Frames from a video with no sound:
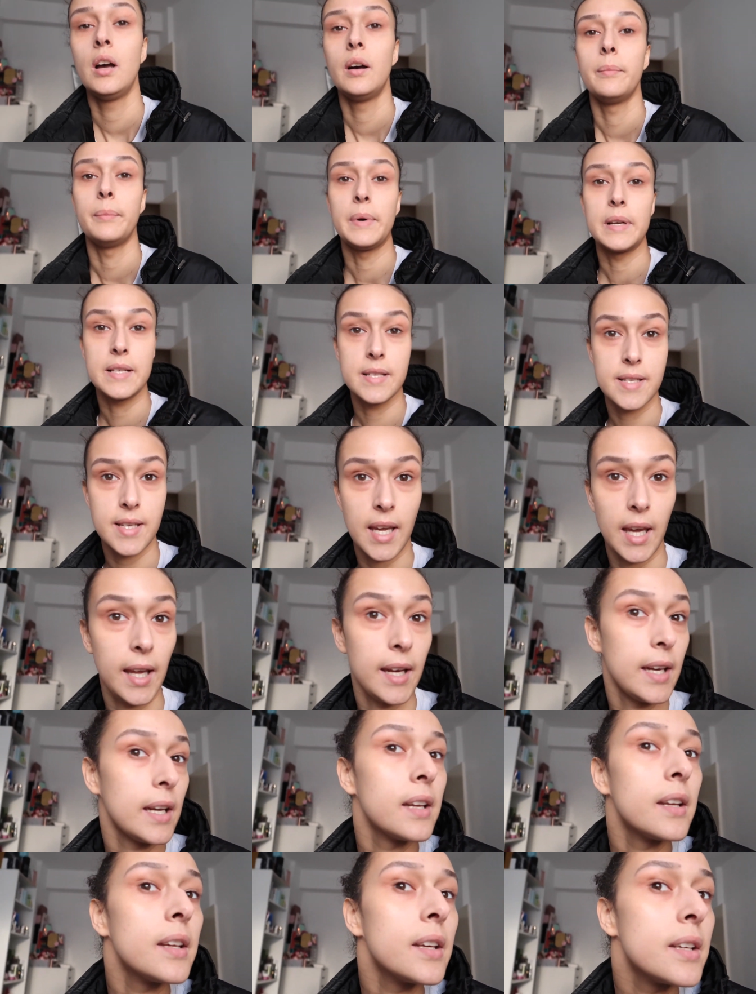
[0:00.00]
my
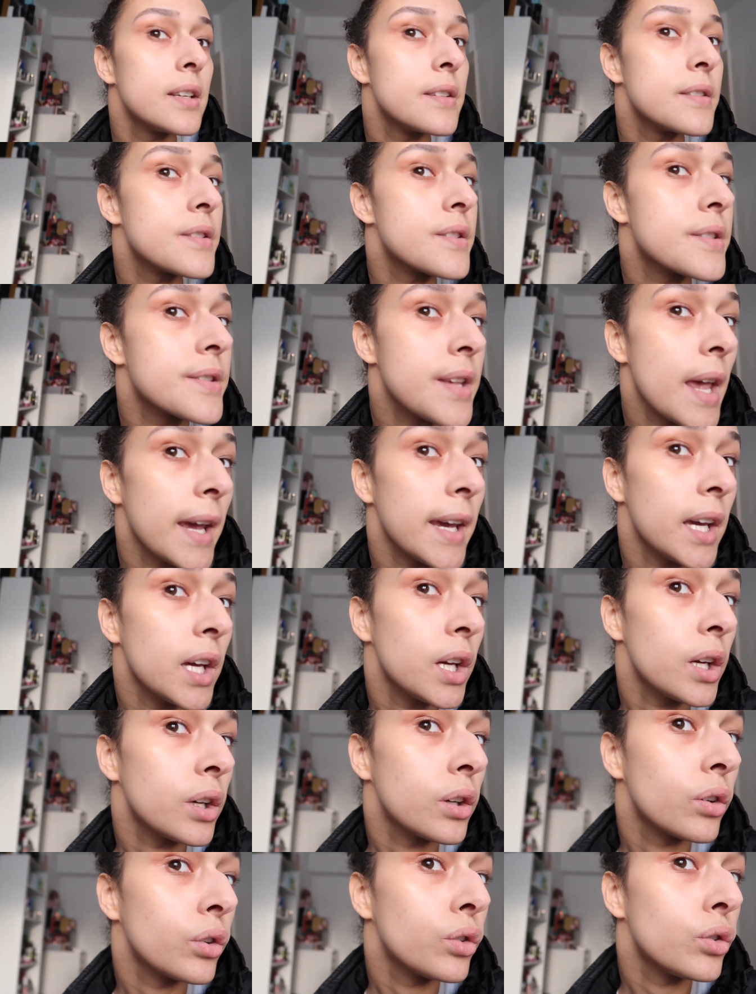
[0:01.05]
skin is
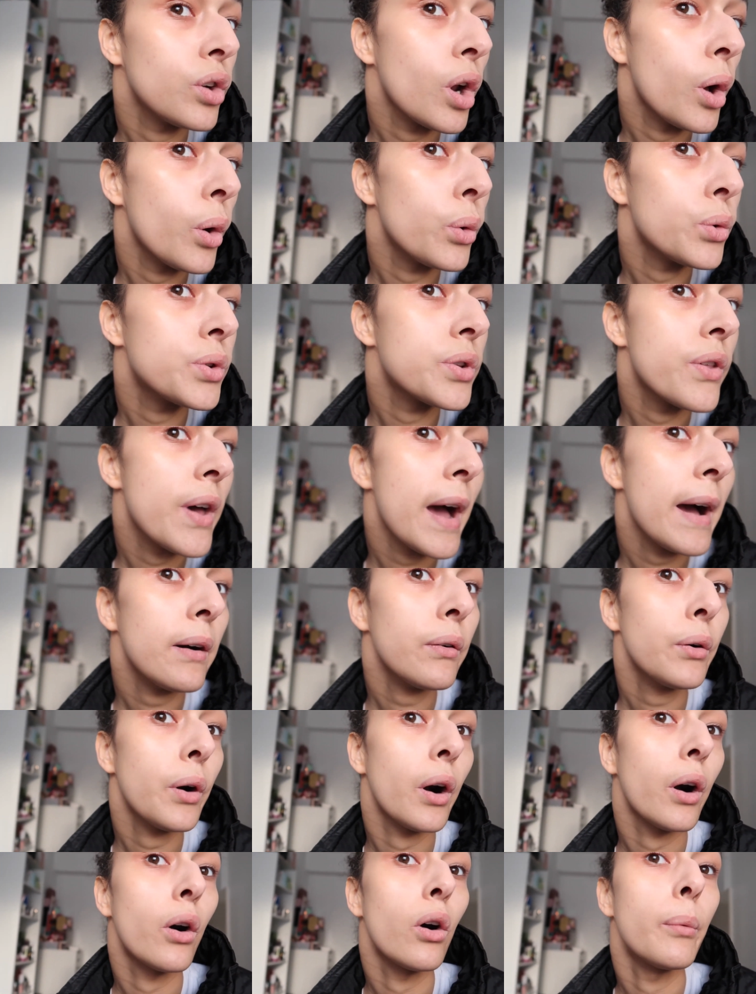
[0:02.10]
saying no to the
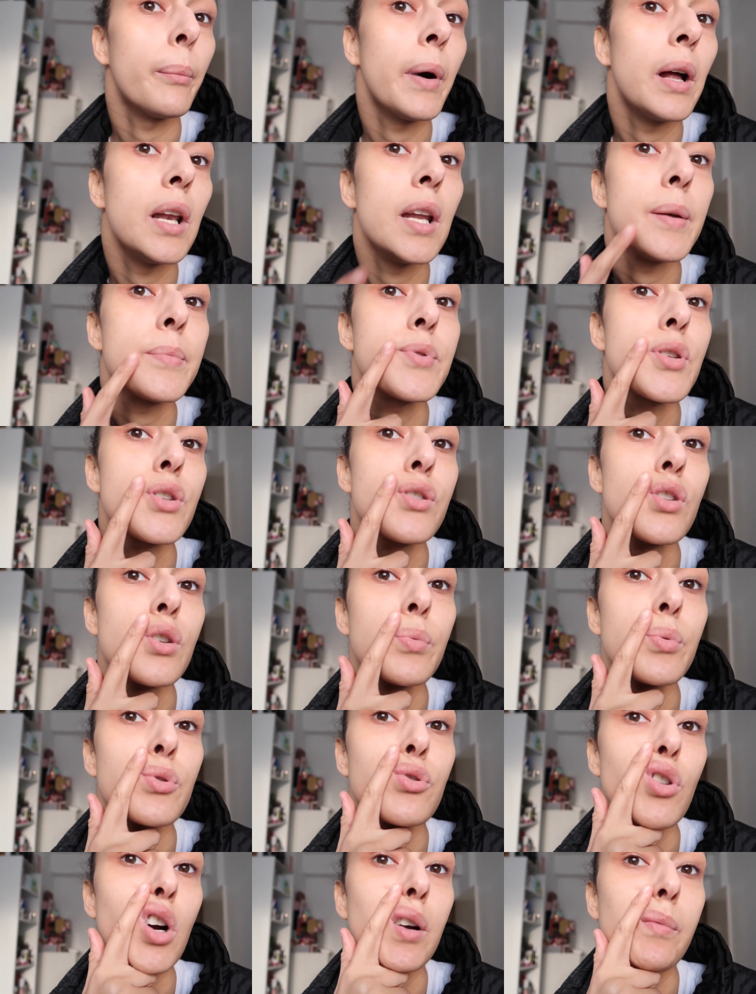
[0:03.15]
alcohol my lips are
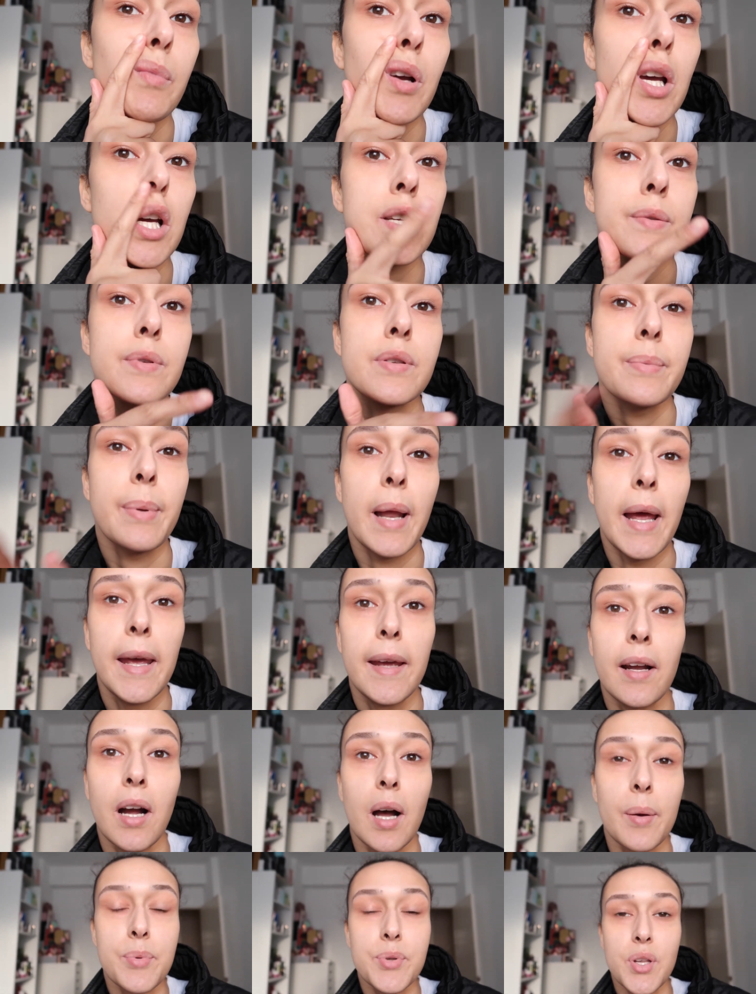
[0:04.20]
super dry my was
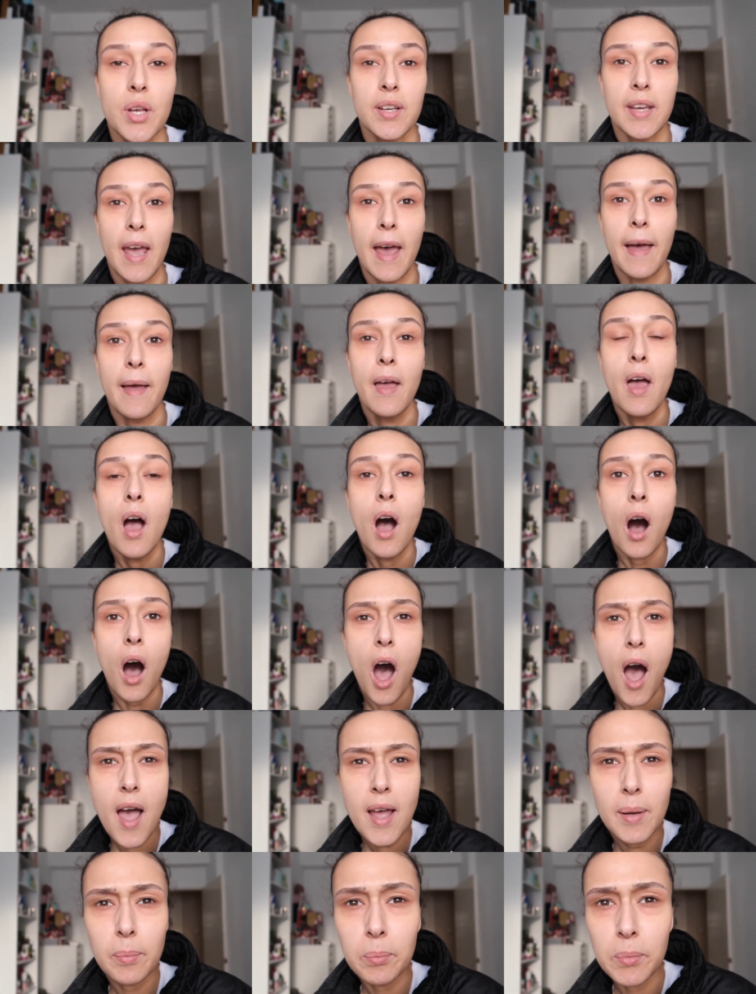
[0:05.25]
playing up so yeah
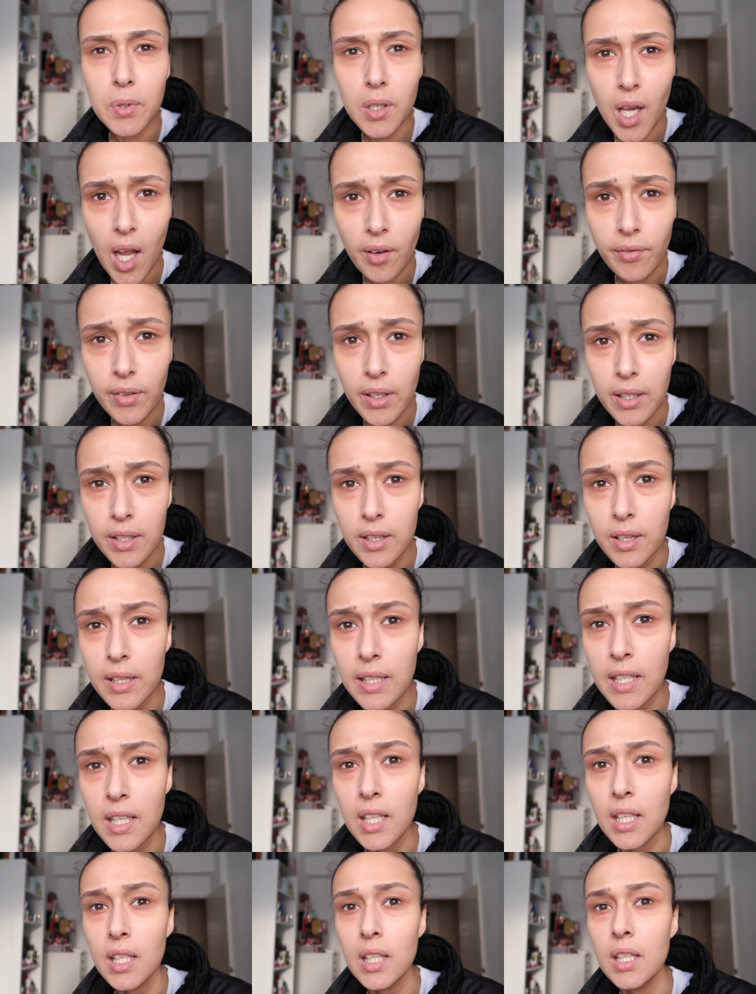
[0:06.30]
I am loving
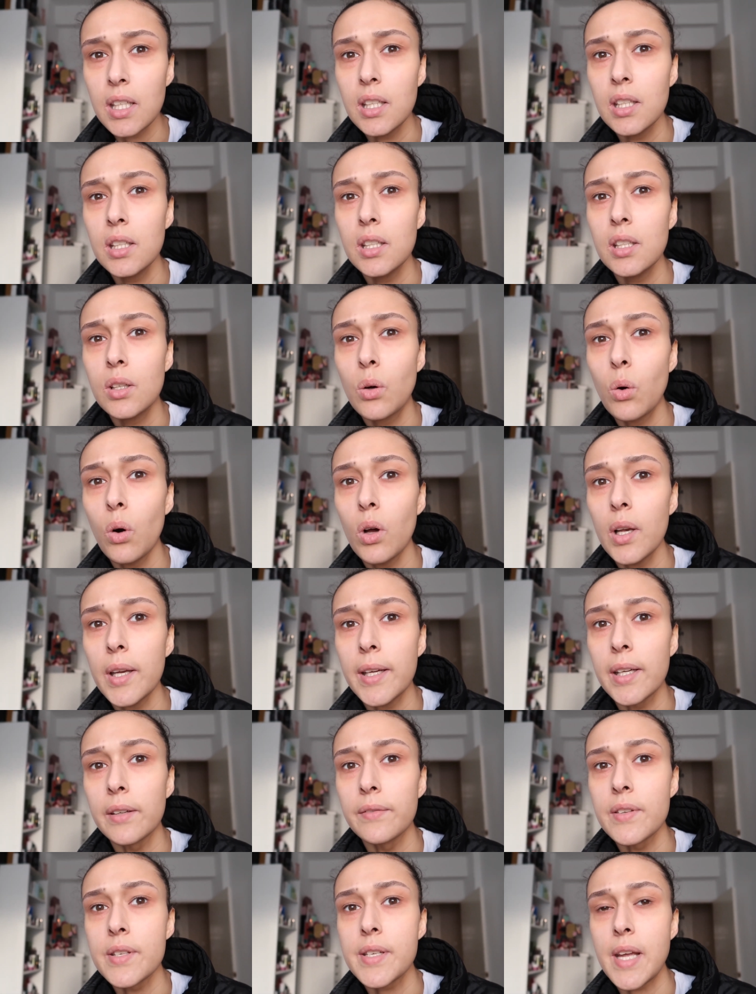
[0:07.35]
the
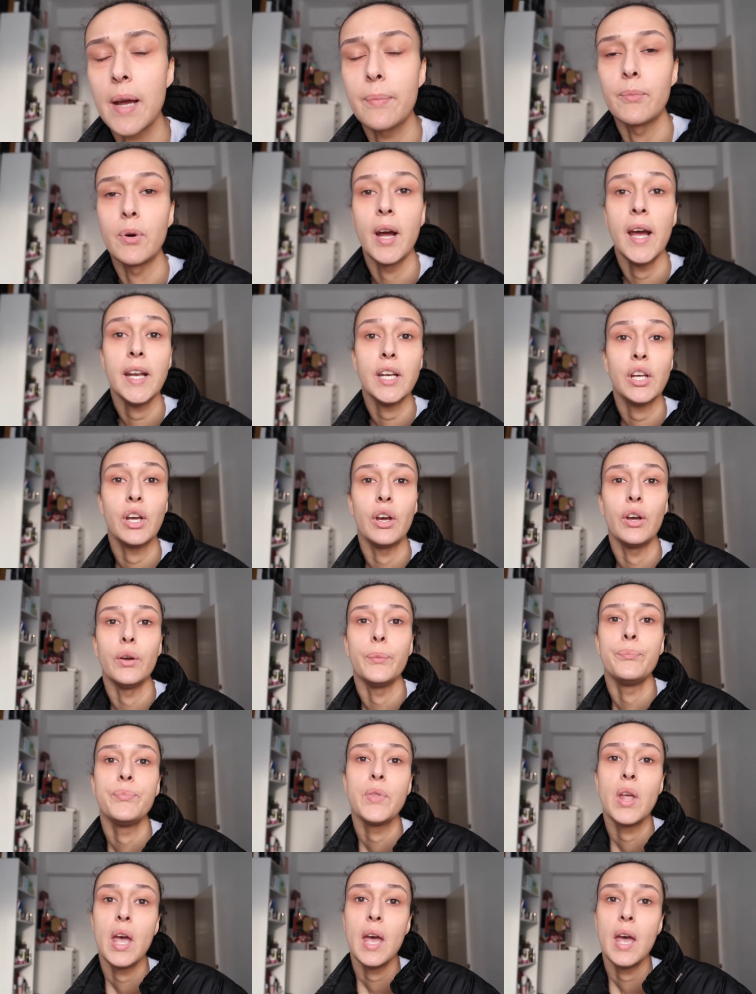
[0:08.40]
quality of this camera. Anywho,